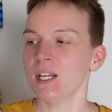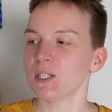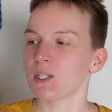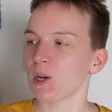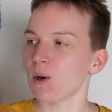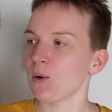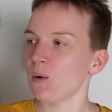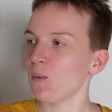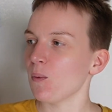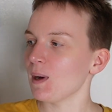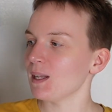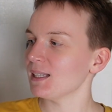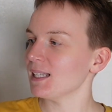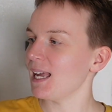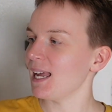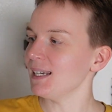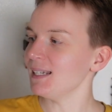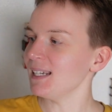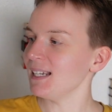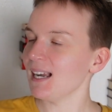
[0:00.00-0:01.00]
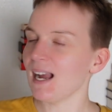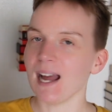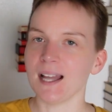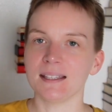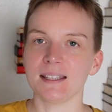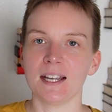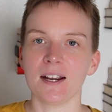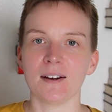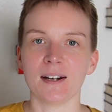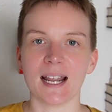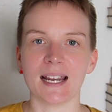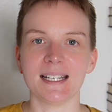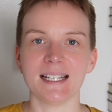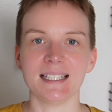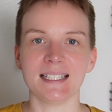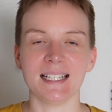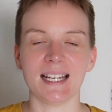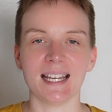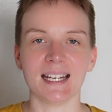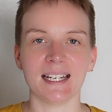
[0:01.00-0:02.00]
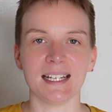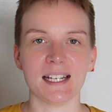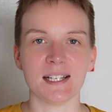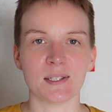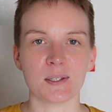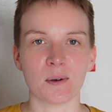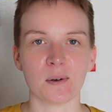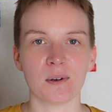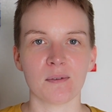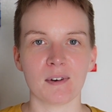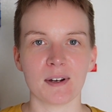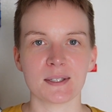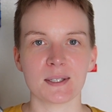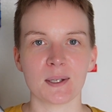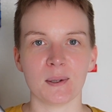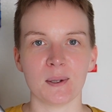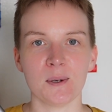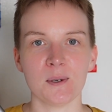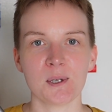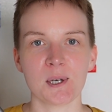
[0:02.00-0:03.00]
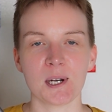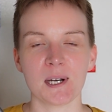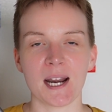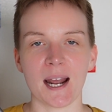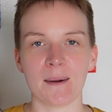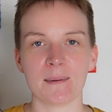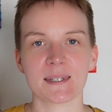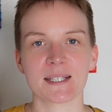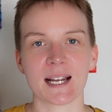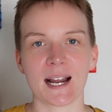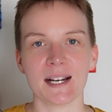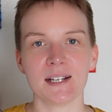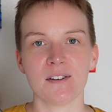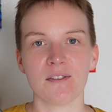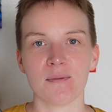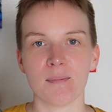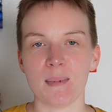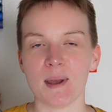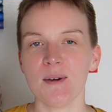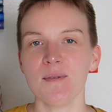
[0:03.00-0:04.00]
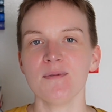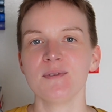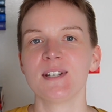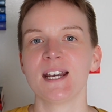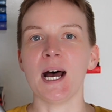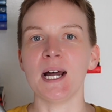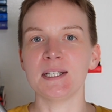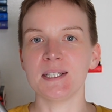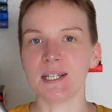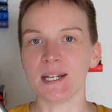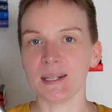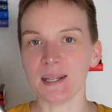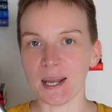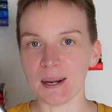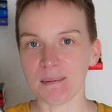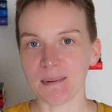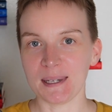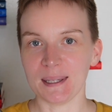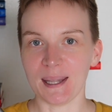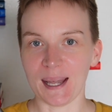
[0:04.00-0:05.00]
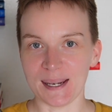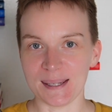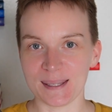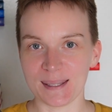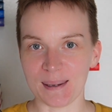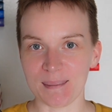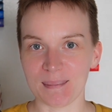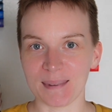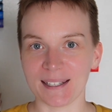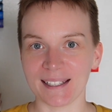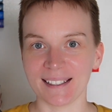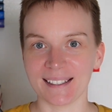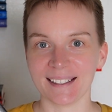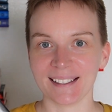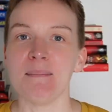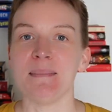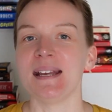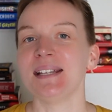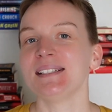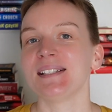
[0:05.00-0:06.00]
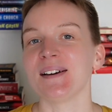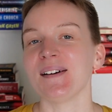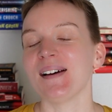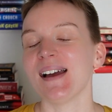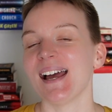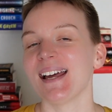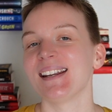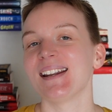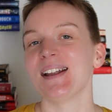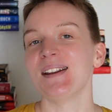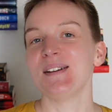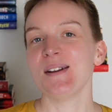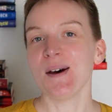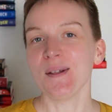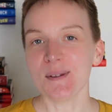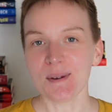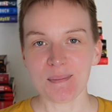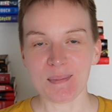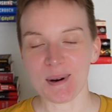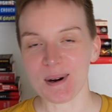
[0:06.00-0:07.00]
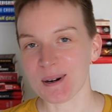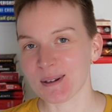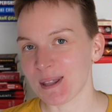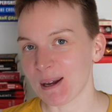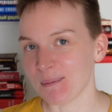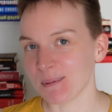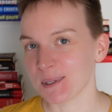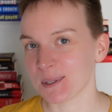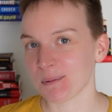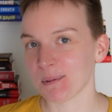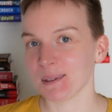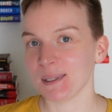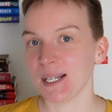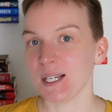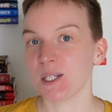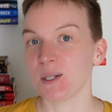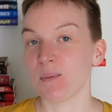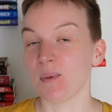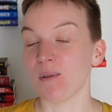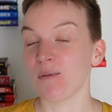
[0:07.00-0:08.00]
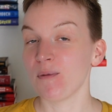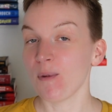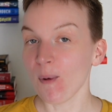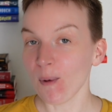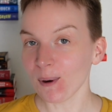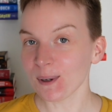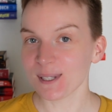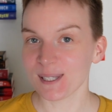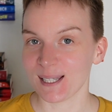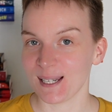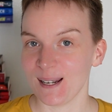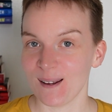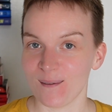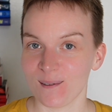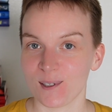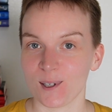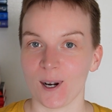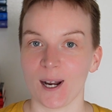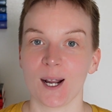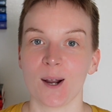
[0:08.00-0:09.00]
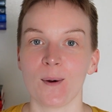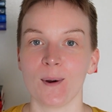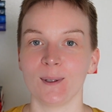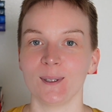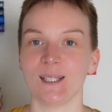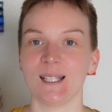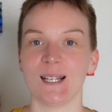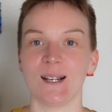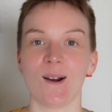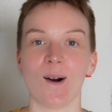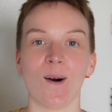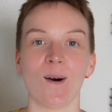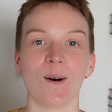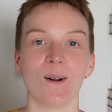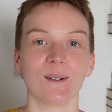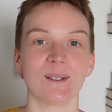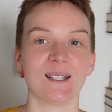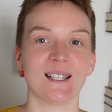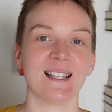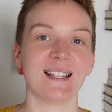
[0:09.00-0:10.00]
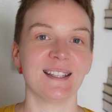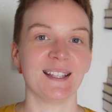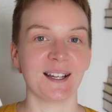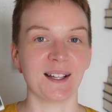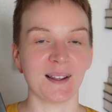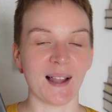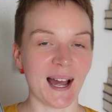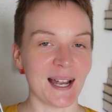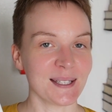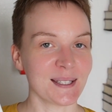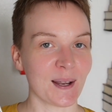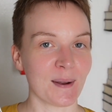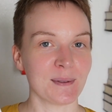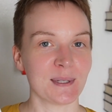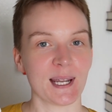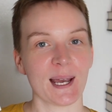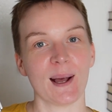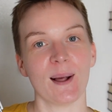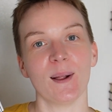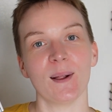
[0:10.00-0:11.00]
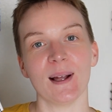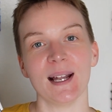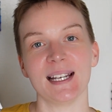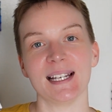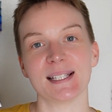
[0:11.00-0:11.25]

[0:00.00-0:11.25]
So when the ending got there and I didn't get any sort of resolution, I was kind of miffed until I realized something. Mandel had another book that was released before Sea of Tranquility called The Glass Hotel, and